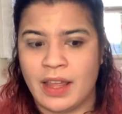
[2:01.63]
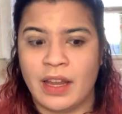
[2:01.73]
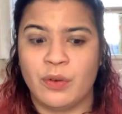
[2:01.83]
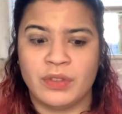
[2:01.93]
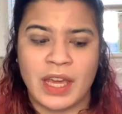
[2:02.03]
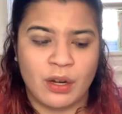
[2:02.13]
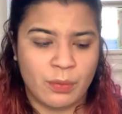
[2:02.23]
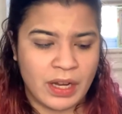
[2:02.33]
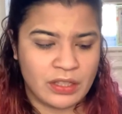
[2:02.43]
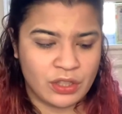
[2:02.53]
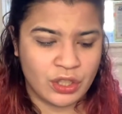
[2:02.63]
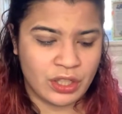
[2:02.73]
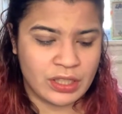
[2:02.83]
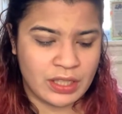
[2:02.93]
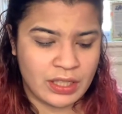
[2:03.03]
that already
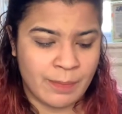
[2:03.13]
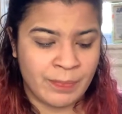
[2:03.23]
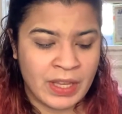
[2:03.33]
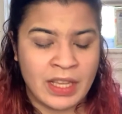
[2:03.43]
starts to